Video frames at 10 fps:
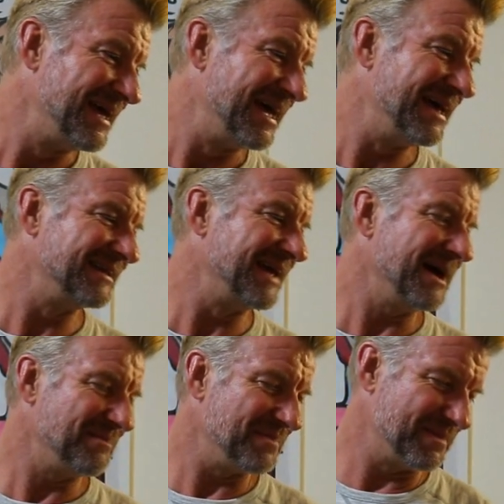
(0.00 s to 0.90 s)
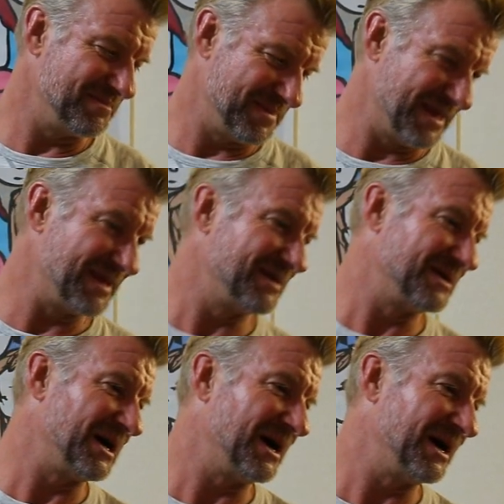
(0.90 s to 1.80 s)
And yeah,
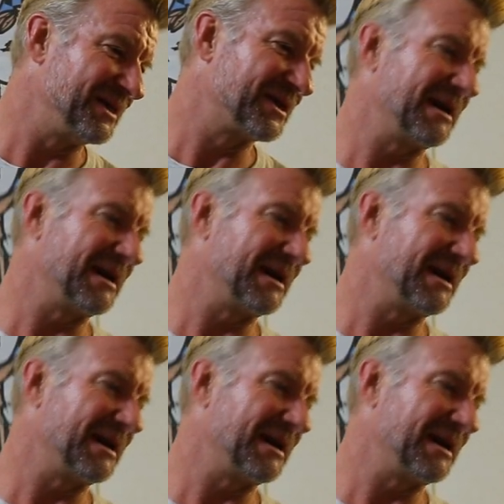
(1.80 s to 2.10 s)
uh, the